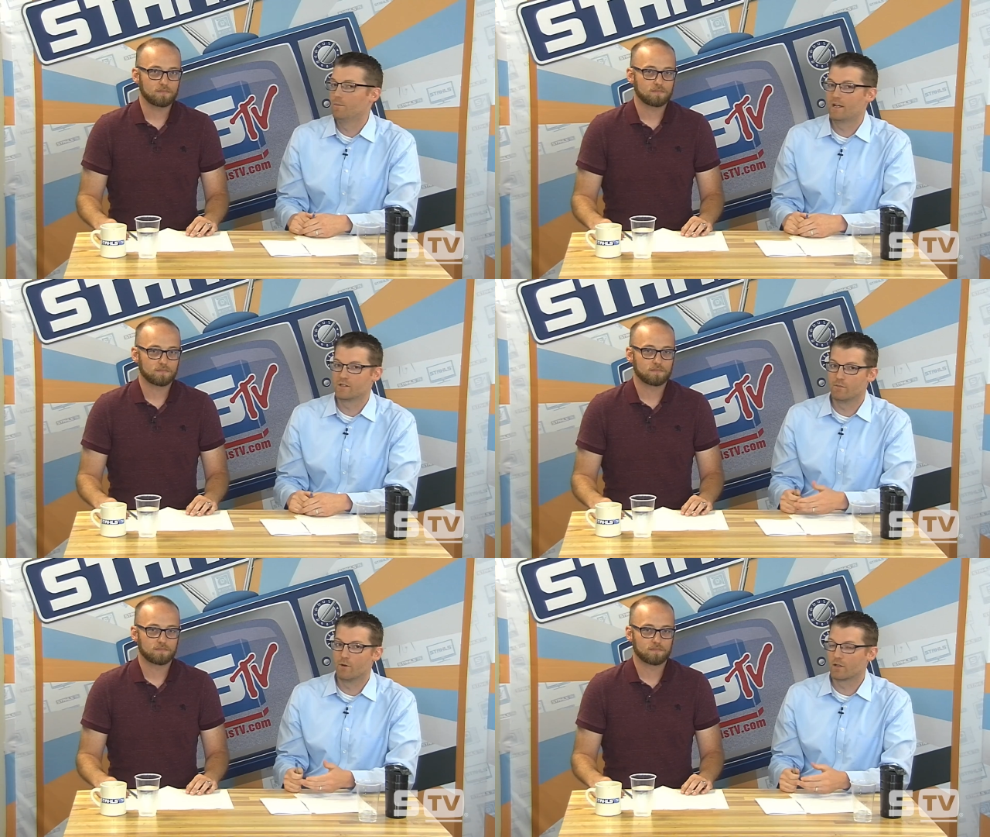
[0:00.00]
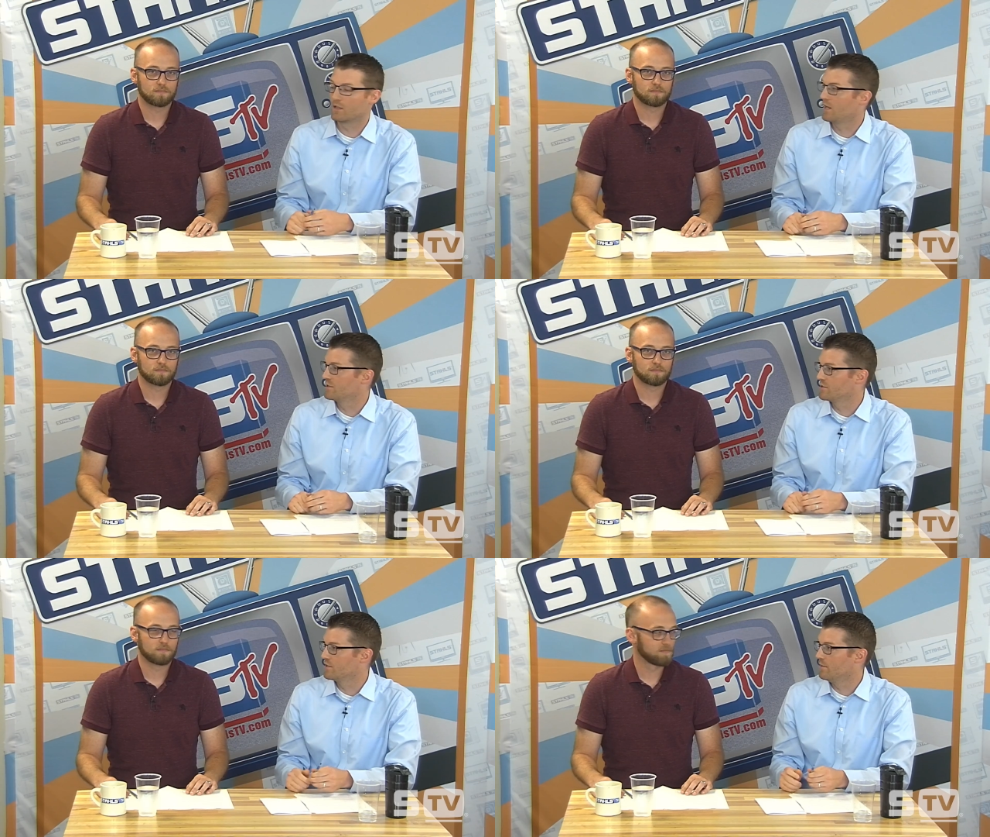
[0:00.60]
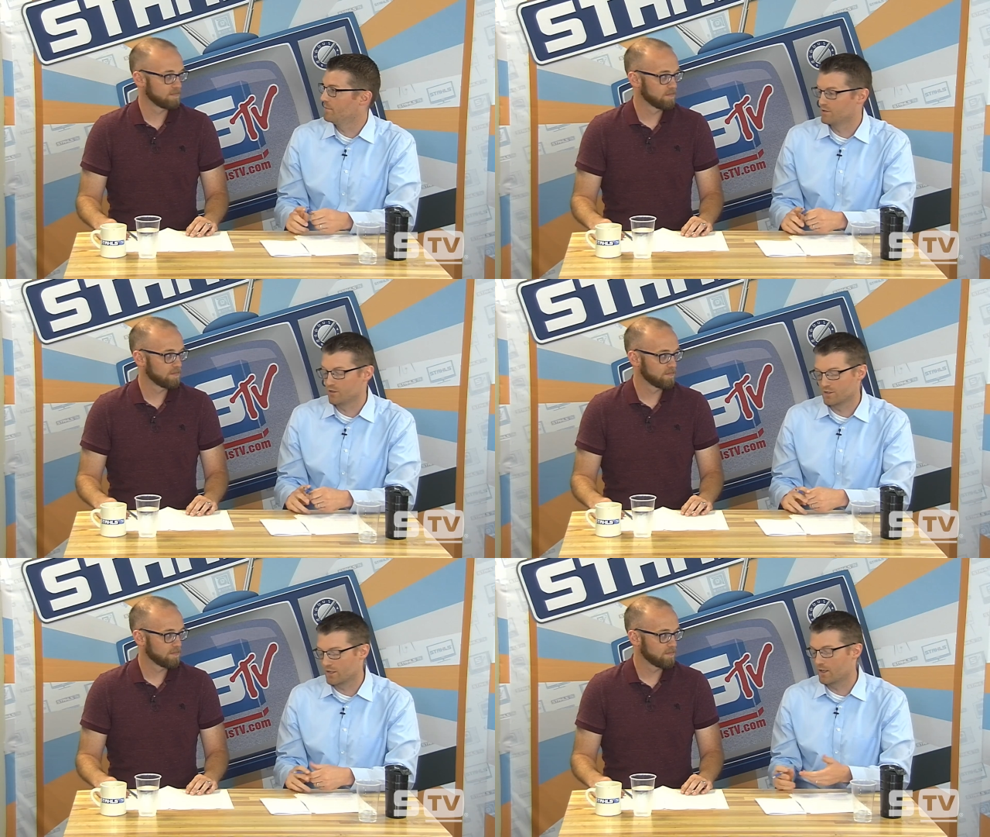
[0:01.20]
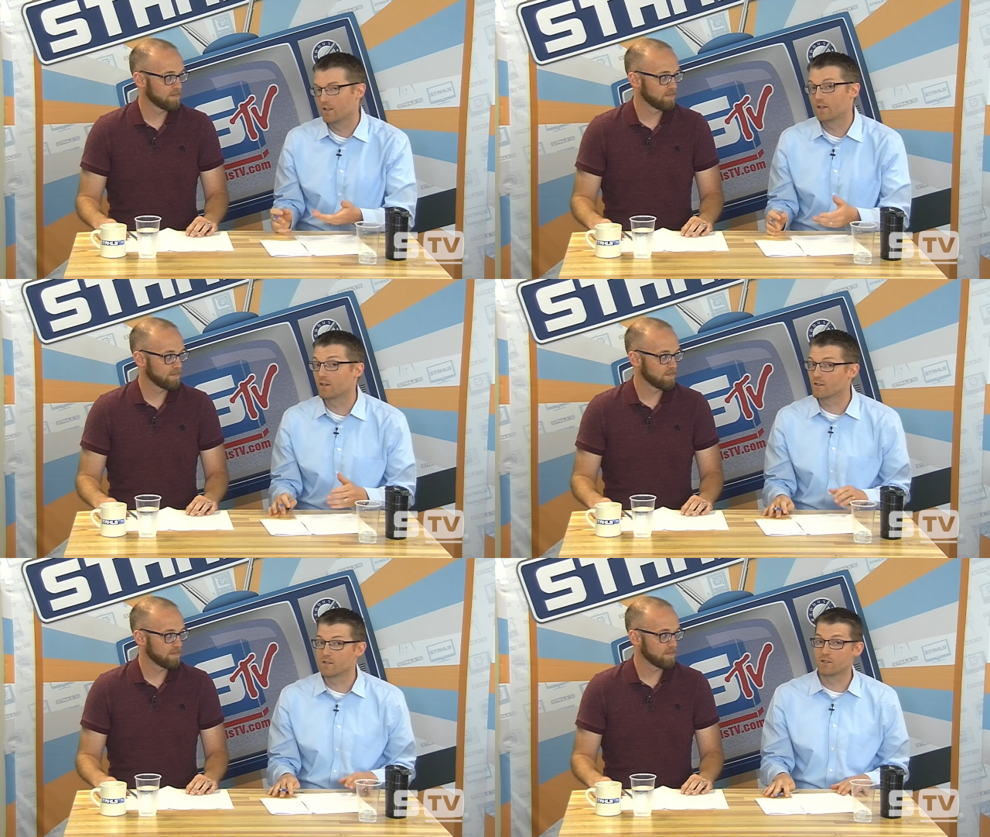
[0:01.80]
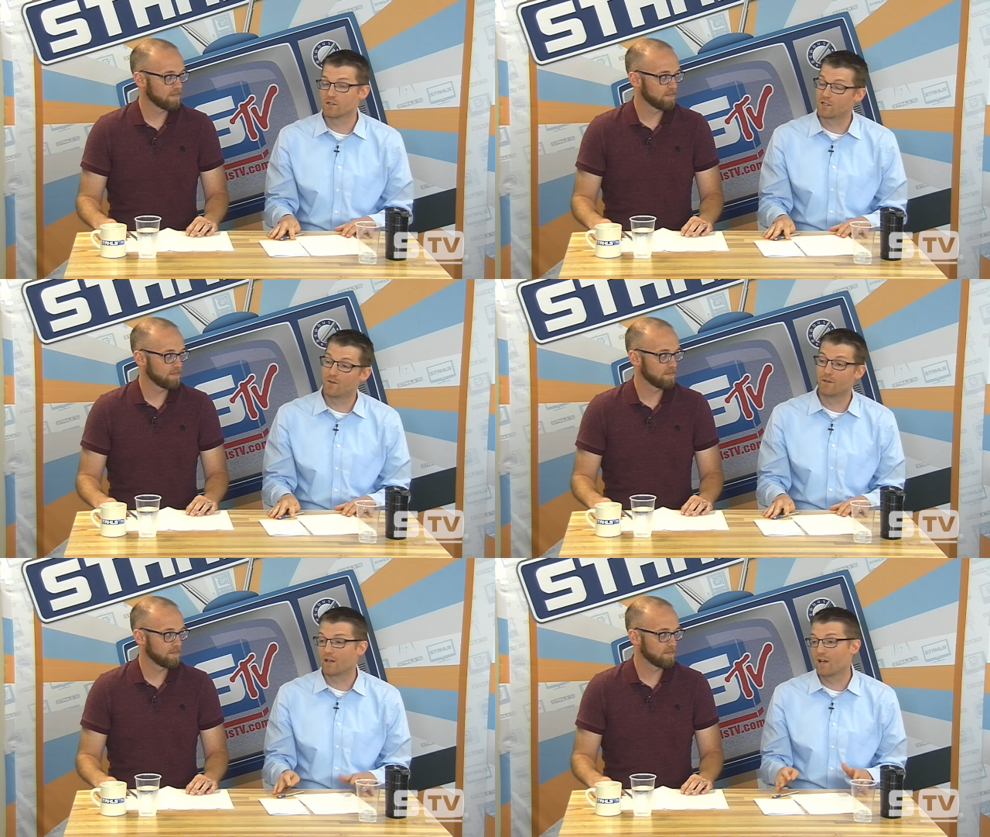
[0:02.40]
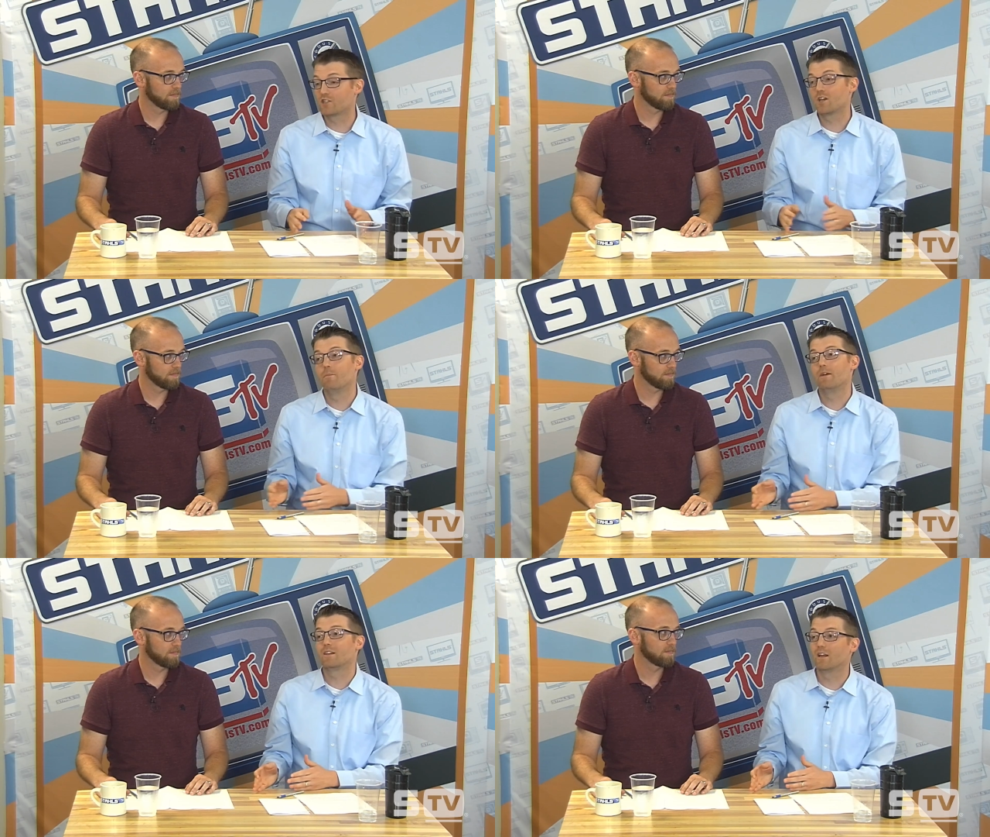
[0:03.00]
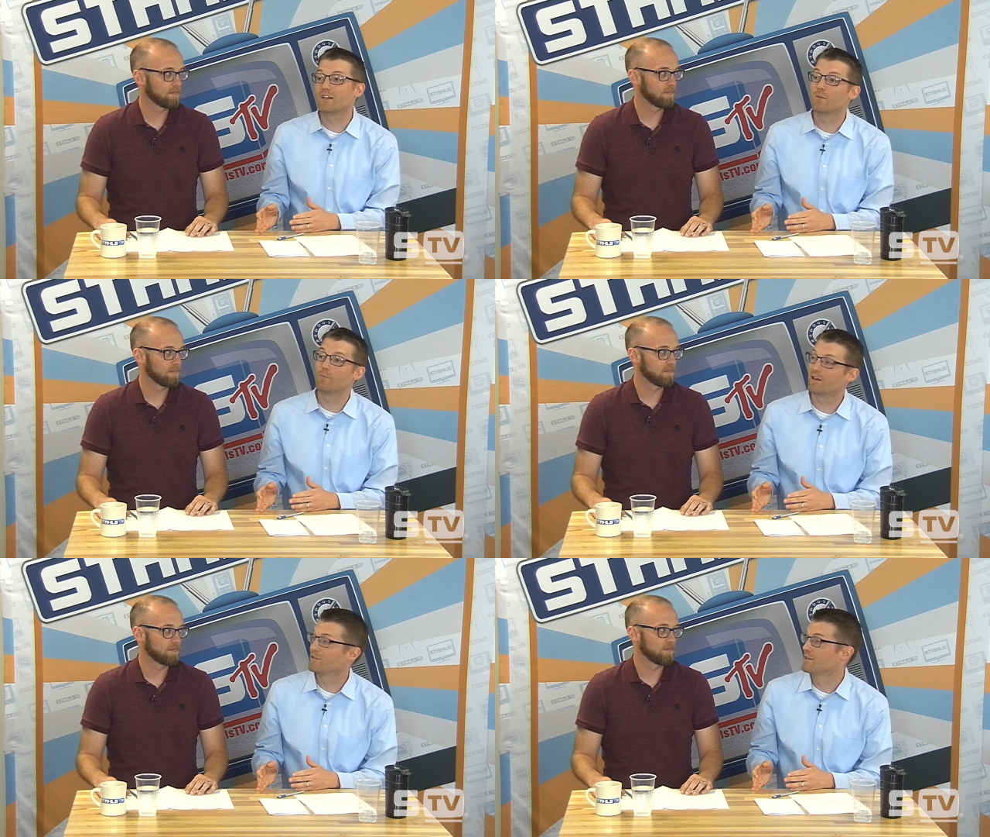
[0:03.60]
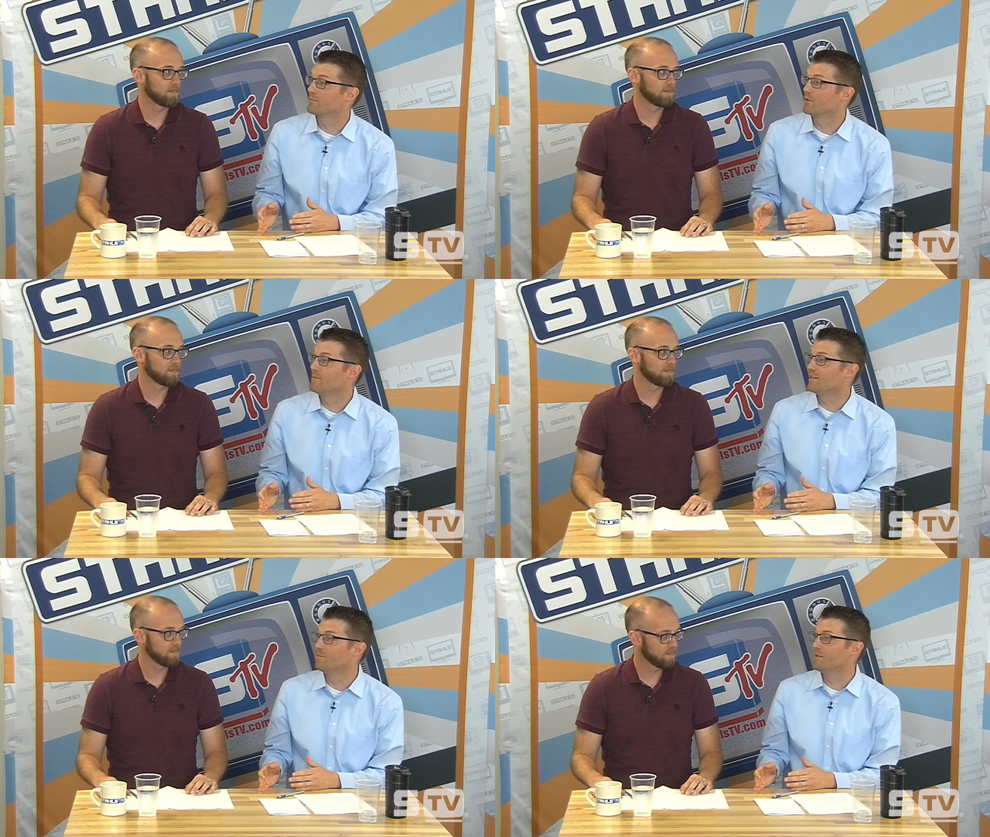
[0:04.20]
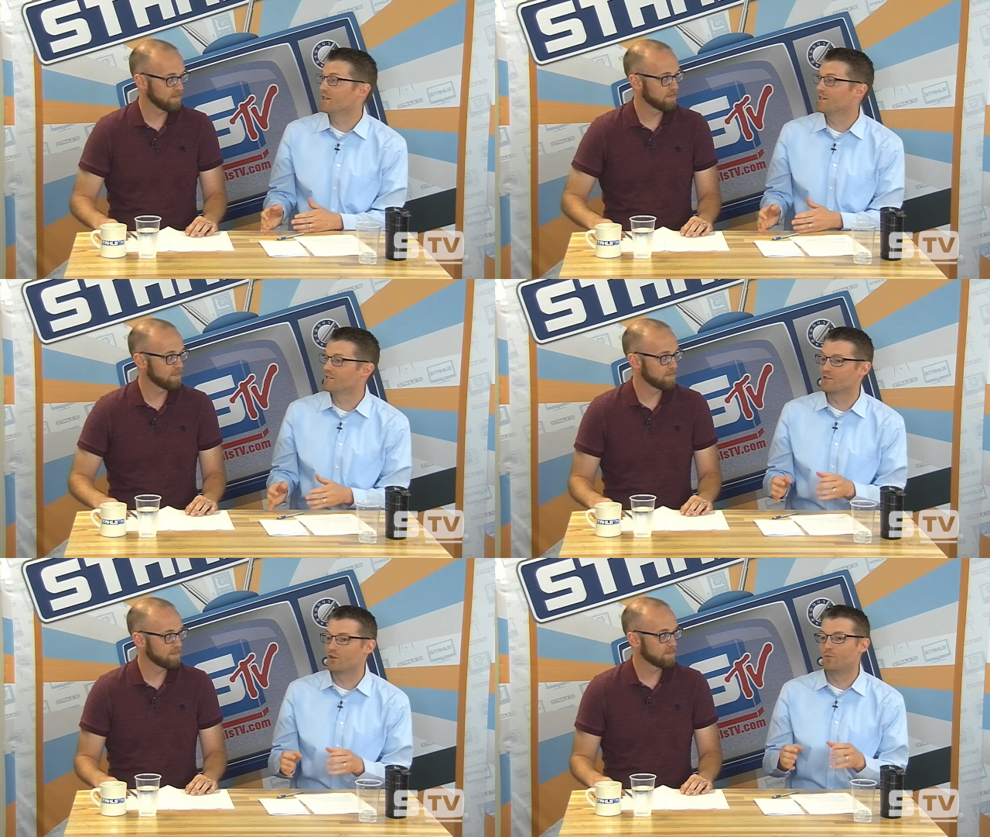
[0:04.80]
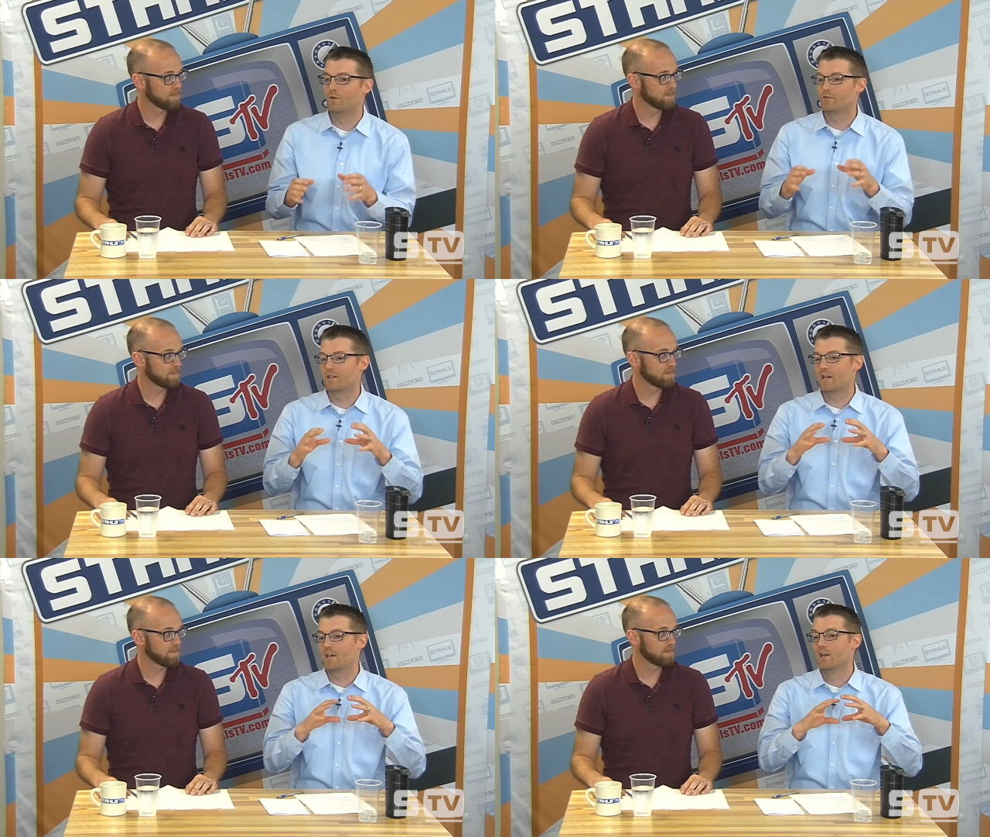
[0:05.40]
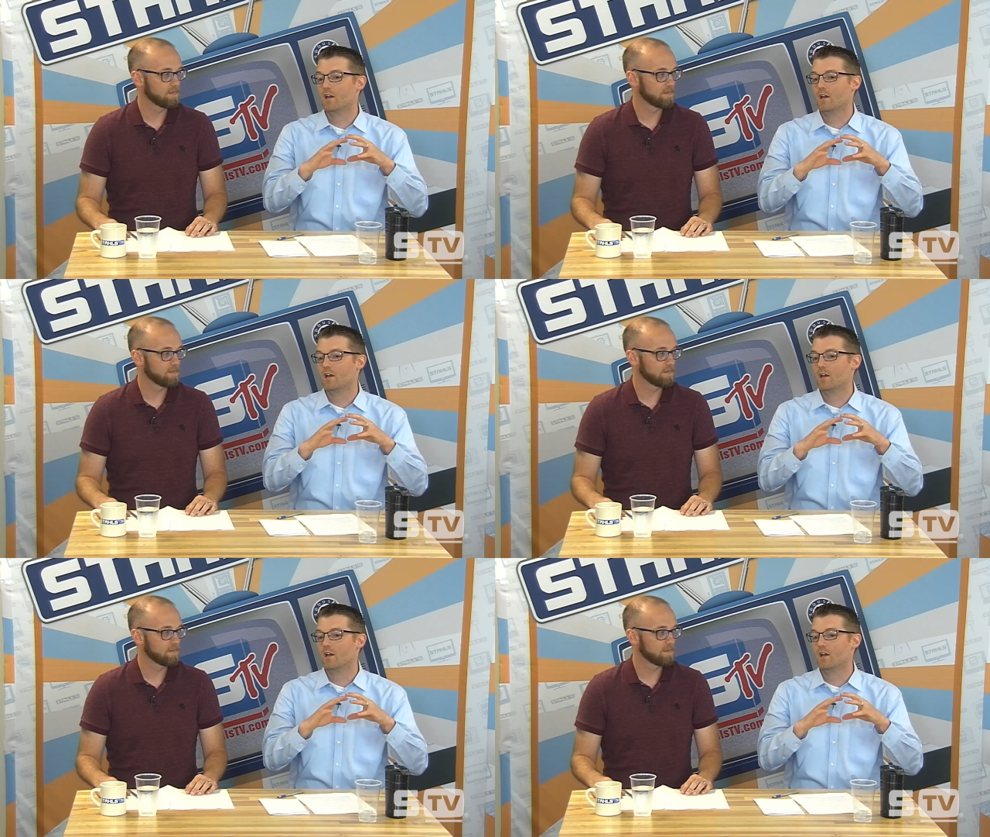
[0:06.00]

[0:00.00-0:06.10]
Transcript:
Speaker 1: as the market catches up, as you said. I like the skimming. Actually, I may like it better than premium, because it's almost a